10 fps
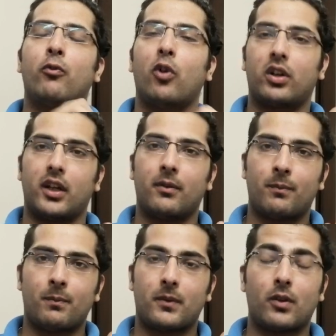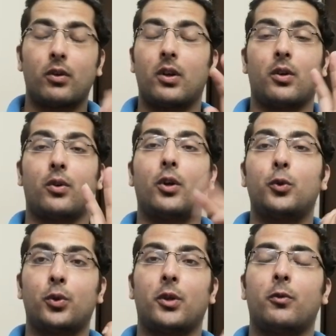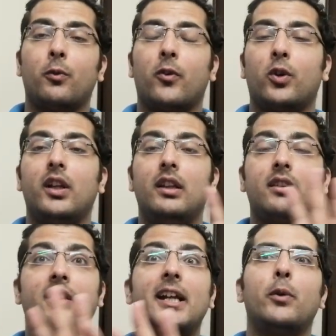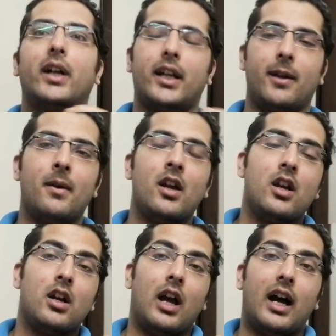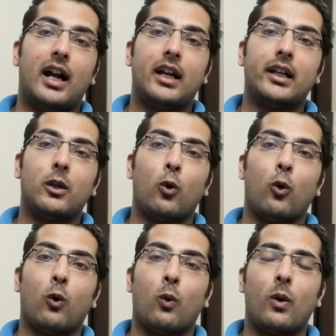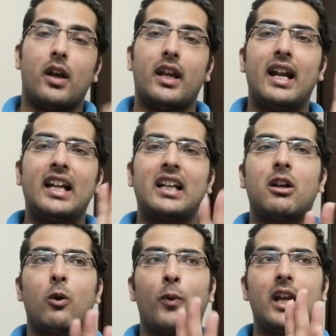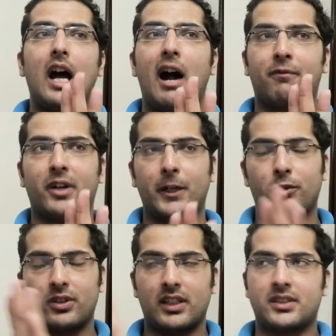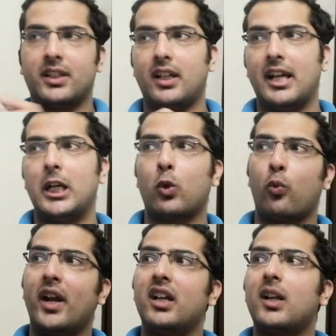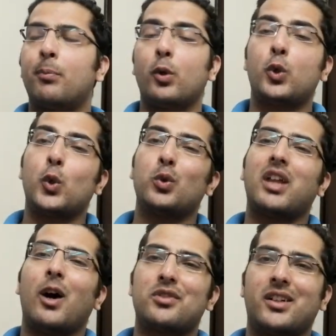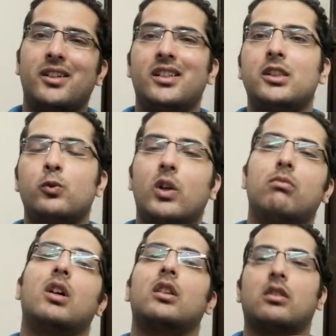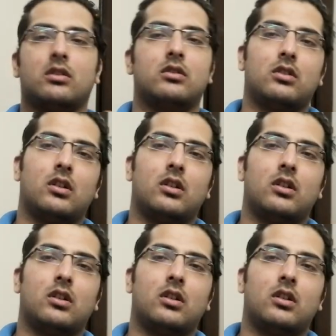to 40. No, not 230 to 40, 320. And it, when after it was listed, it went up to 2000 in just 1 month,